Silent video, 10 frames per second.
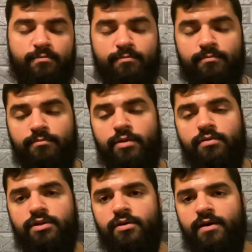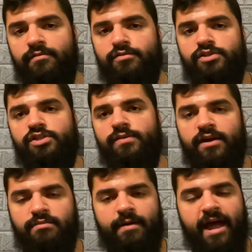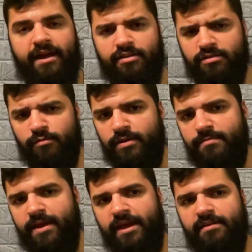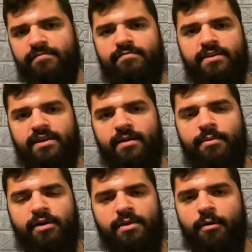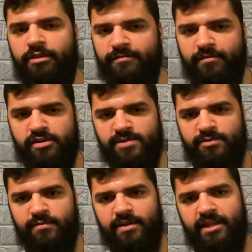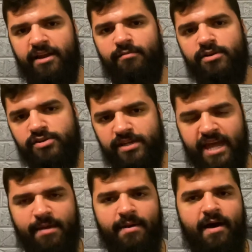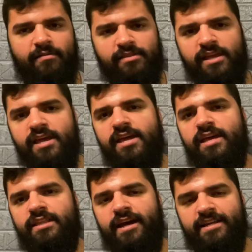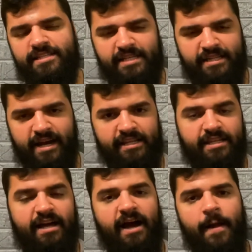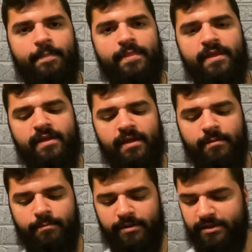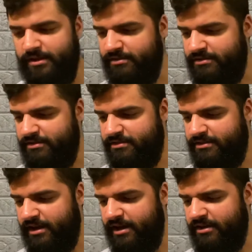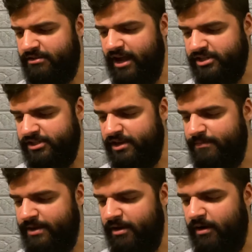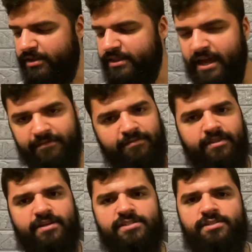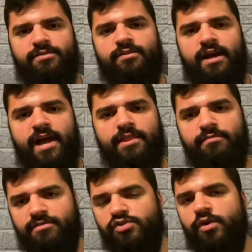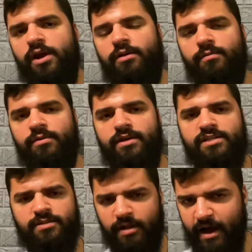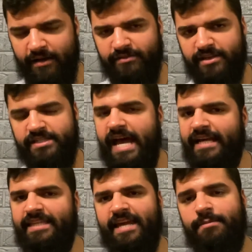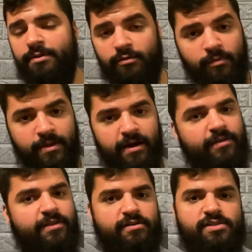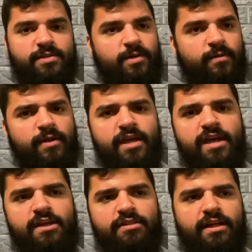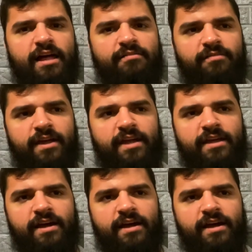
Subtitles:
Mewtwo Evolution Strikes Back. It's a remake of the Pokemon the first movie that originally came out in 1999. But this is it's actually going to be on Netflix soon. There was a trailer release, so don't have an exact date, but it will be on there soon. It's kind of like